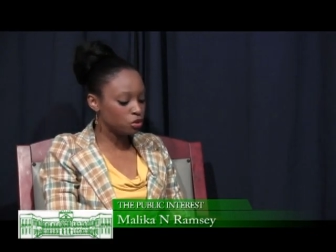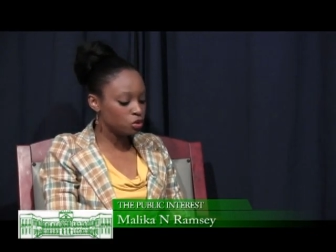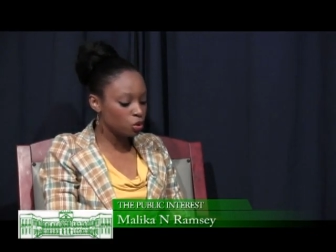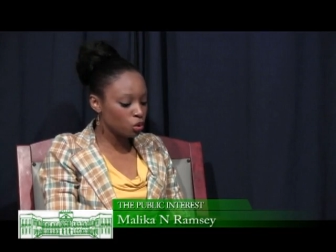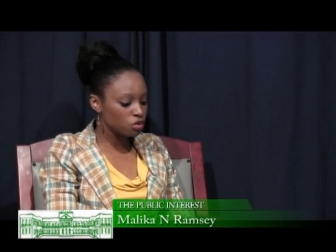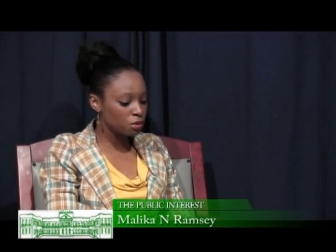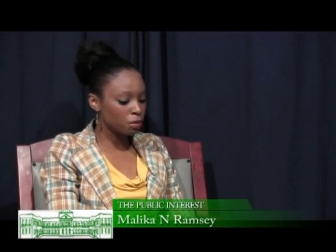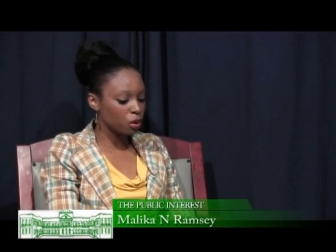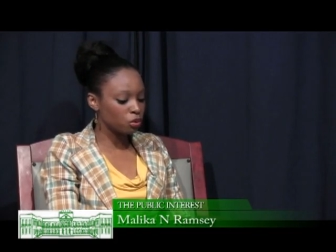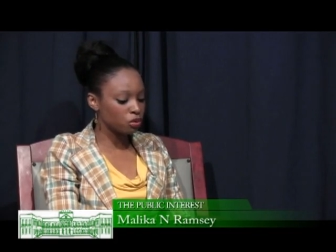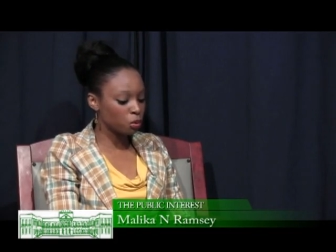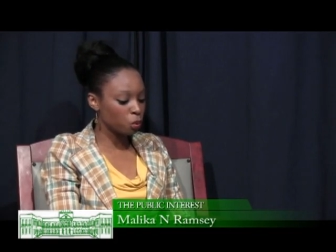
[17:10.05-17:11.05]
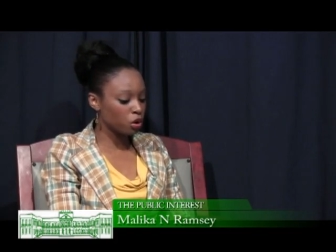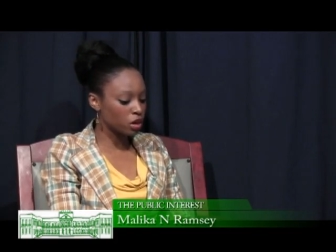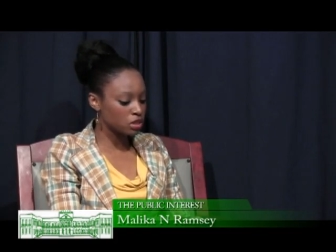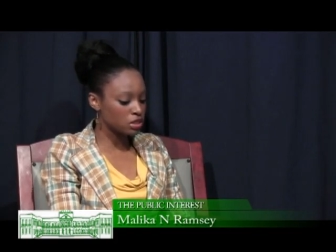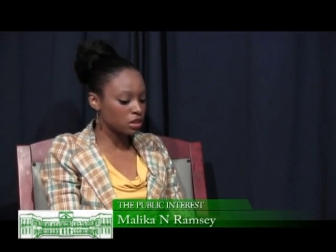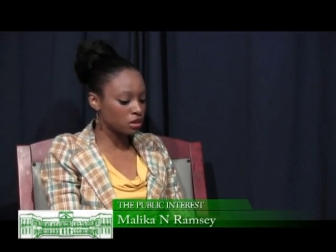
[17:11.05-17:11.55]
knows about the
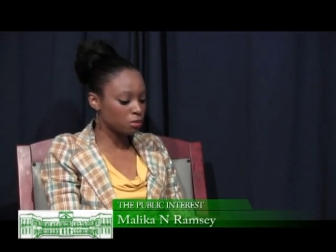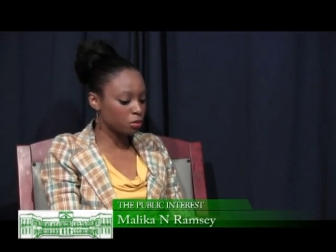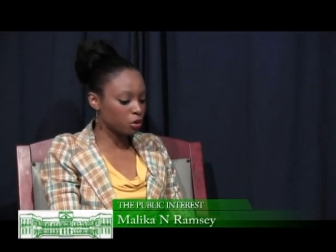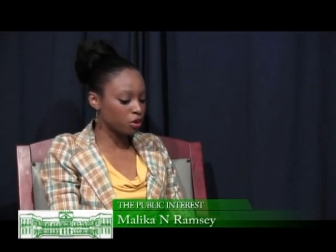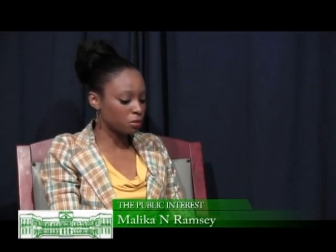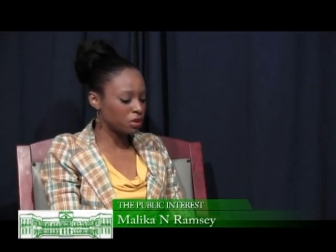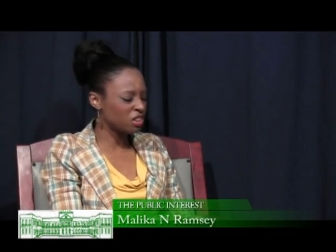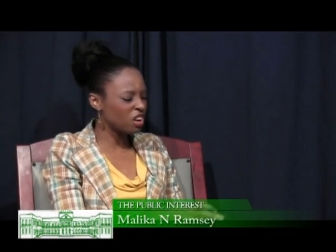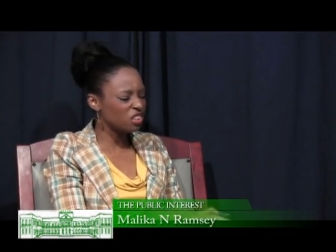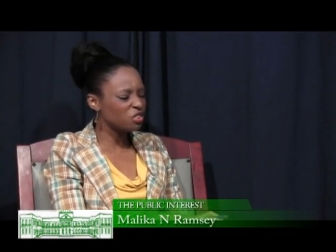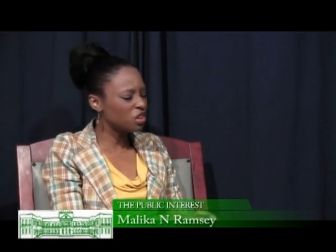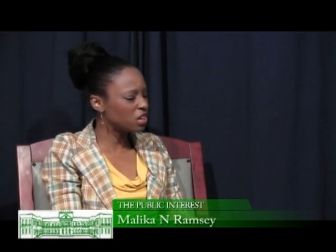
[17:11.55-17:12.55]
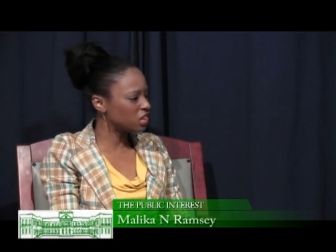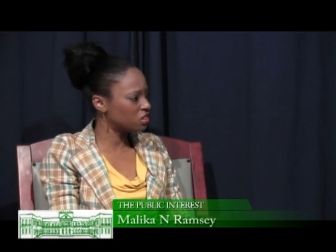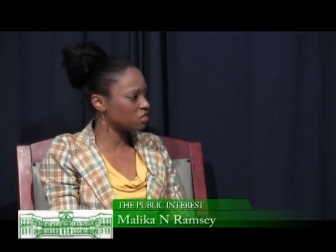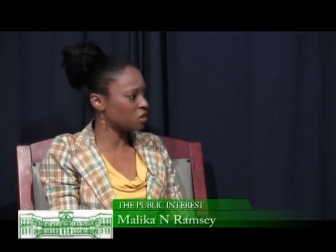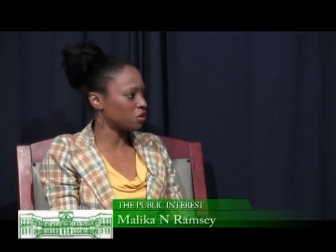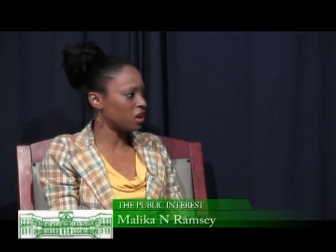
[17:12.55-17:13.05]
works that Burnham did, not only
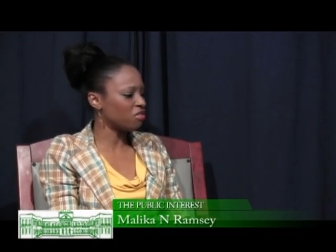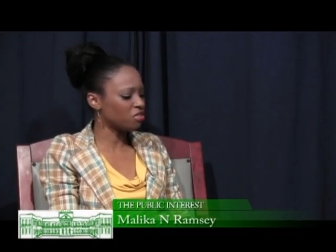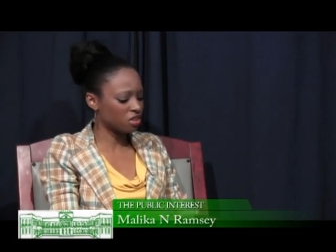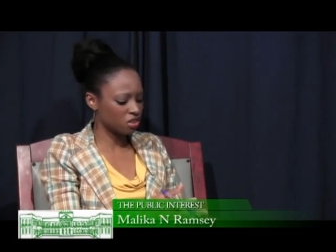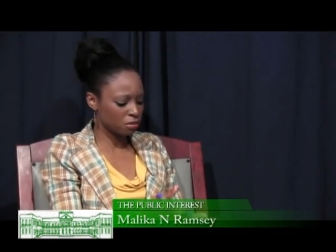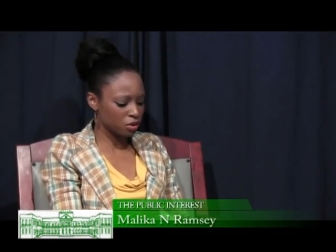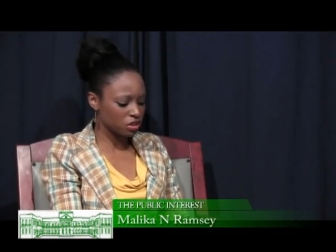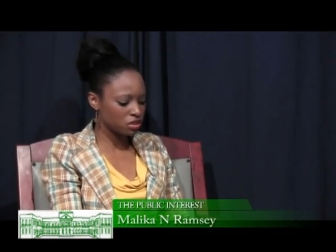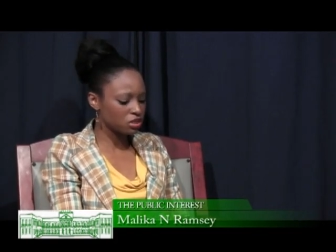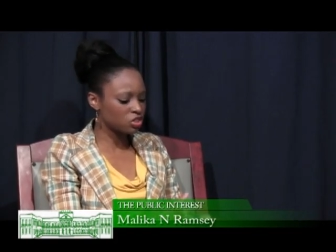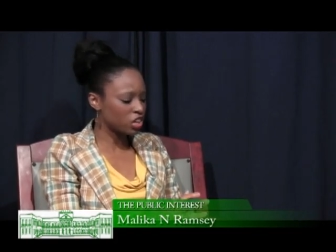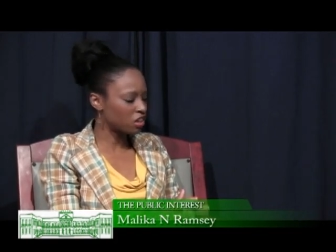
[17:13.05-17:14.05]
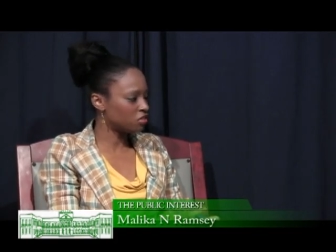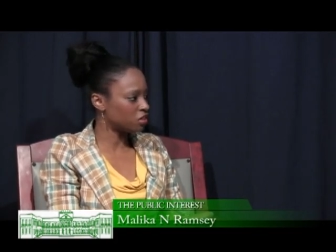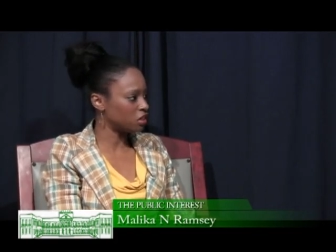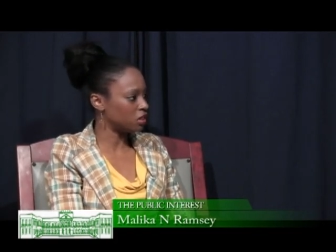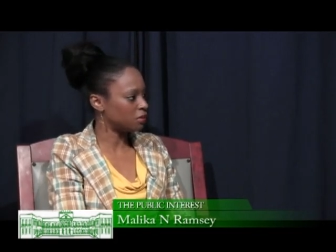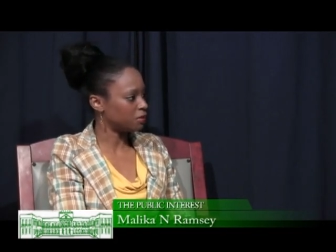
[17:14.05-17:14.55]
in South Africa, but
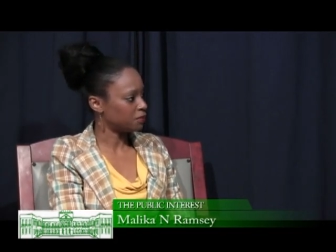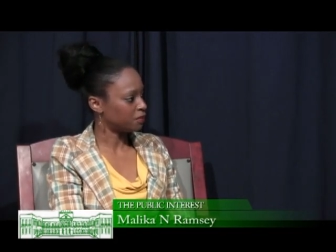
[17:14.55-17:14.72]
generally?